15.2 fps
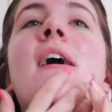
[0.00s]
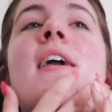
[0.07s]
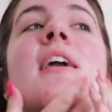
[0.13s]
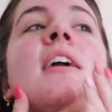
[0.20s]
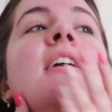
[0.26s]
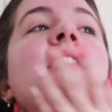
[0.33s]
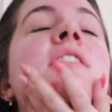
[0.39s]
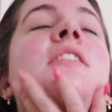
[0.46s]
I
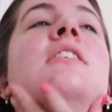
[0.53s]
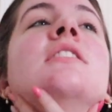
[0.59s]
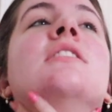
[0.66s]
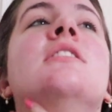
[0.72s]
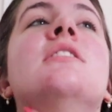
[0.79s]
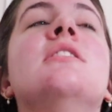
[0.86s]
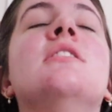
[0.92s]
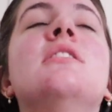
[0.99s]
hate
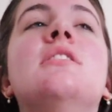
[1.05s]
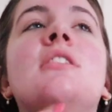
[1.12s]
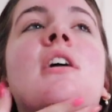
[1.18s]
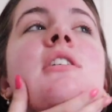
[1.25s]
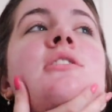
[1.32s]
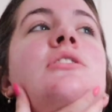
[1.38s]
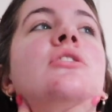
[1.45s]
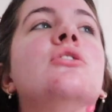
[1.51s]
this
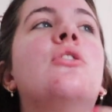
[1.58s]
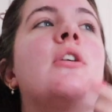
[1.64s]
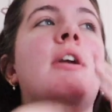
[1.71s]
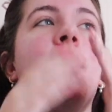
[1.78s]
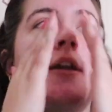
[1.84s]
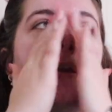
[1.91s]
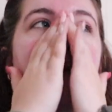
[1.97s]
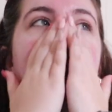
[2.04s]

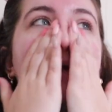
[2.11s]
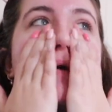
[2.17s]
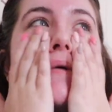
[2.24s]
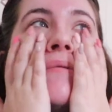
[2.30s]
sunscreen